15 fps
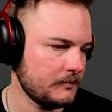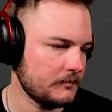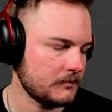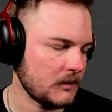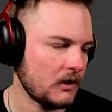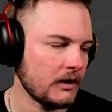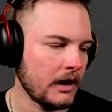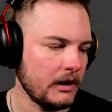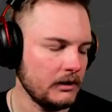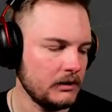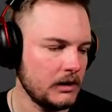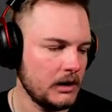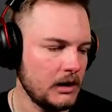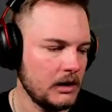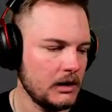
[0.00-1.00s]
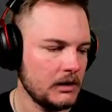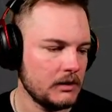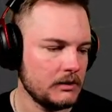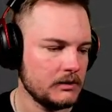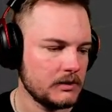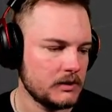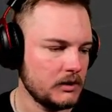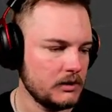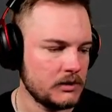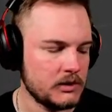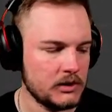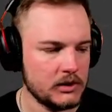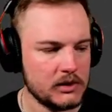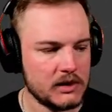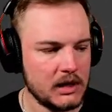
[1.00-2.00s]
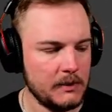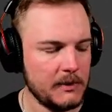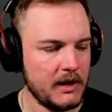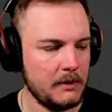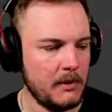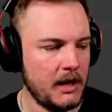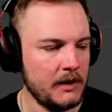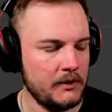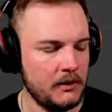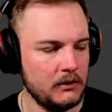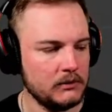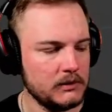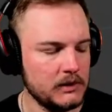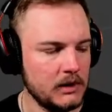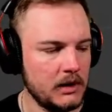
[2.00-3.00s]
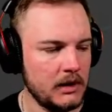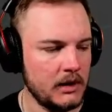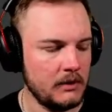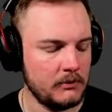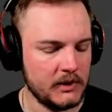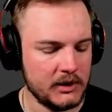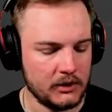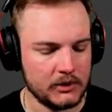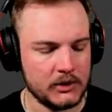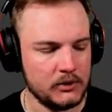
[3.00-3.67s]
Okay. So just keep that in mind, though. We don't do